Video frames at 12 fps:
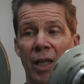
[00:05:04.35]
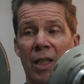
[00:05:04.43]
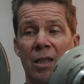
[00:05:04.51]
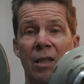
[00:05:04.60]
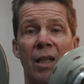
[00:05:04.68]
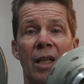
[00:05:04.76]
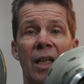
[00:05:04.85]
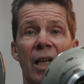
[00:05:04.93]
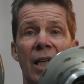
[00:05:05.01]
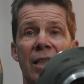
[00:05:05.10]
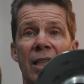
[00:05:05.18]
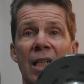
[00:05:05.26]
head
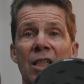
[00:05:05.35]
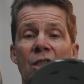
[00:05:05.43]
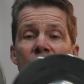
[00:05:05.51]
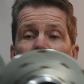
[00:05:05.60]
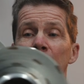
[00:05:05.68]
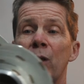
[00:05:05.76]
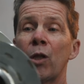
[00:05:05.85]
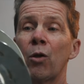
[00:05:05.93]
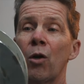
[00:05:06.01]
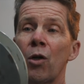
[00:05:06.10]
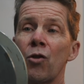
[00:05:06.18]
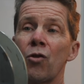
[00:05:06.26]
and that's
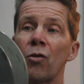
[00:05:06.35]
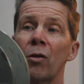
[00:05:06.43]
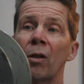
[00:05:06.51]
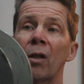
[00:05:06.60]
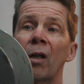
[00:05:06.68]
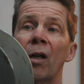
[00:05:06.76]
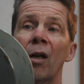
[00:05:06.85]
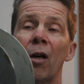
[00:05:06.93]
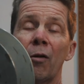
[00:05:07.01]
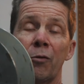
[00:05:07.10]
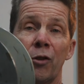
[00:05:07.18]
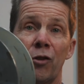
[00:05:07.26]
because
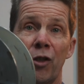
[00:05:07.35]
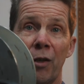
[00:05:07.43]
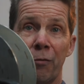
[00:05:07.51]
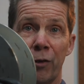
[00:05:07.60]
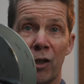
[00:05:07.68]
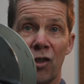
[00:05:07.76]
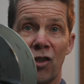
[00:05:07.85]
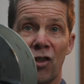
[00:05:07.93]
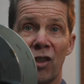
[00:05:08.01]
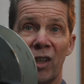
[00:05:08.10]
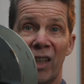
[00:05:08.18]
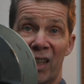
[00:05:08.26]
of the
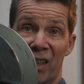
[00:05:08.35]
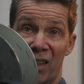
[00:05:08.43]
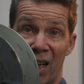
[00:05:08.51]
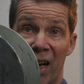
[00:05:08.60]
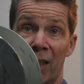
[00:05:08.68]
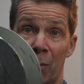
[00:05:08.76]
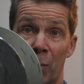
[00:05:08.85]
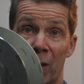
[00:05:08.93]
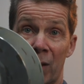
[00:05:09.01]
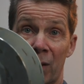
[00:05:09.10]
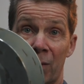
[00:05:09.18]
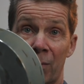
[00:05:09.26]
difference in
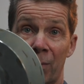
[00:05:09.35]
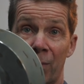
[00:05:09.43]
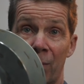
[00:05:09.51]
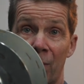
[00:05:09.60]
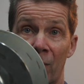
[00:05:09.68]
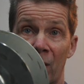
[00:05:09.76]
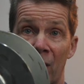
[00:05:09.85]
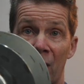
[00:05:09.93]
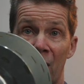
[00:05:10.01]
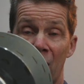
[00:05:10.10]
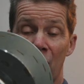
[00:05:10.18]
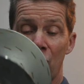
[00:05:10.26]
diameter.
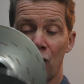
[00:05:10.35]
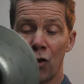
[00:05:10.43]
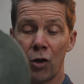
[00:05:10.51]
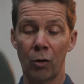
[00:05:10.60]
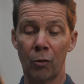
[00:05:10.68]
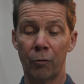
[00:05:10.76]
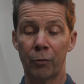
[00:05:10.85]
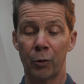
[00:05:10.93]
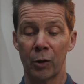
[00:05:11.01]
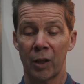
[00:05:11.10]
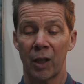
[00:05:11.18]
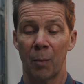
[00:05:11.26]
So
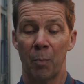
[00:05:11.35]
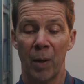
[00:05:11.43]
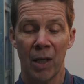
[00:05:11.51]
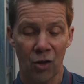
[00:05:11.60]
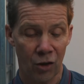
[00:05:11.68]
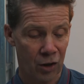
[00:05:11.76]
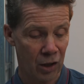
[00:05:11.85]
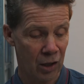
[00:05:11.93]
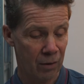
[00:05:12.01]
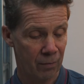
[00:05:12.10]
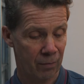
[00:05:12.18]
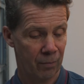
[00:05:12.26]
for the
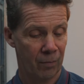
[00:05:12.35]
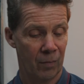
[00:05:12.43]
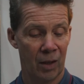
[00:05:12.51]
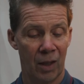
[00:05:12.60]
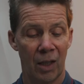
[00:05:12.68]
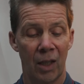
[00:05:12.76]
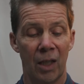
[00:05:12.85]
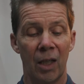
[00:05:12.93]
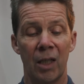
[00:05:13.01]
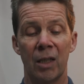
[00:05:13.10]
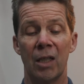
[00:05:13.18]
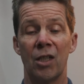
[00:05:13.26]
capacity
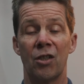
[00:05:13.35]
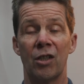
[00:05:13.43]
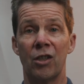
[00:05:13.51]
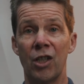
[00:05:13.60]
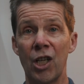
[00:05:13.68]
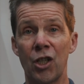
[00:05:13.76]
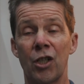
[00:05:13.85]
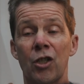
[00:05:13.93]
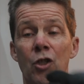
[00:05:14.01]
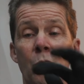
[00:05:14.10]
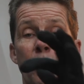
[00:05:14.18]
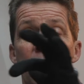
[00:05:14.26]
it is the
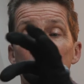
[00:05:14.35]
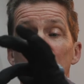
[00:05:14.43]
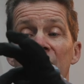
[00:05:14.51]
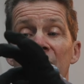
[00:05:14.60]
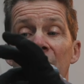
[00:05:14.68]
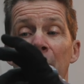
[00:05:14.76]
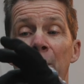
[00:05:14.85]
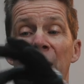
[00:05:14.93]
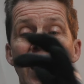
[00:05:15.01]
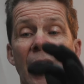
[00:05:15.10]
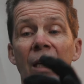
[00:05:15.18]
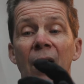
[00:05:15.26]
distance between the
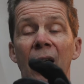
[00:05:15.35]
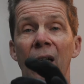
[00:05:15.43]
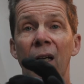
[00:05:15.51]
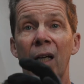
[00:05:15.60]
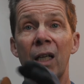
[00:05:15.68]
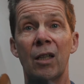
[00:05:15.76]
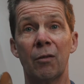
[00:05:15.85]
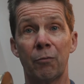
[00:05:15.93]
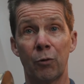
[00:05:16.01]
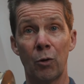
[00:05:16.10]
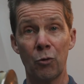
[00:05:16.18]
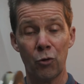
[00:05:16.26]
back and the
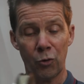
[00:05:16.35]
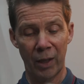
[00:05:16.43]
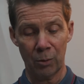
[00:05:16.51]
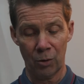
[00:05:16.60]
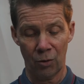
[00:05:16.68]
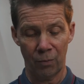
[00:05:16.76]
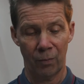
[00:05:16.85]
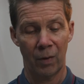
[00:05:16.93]
front shroud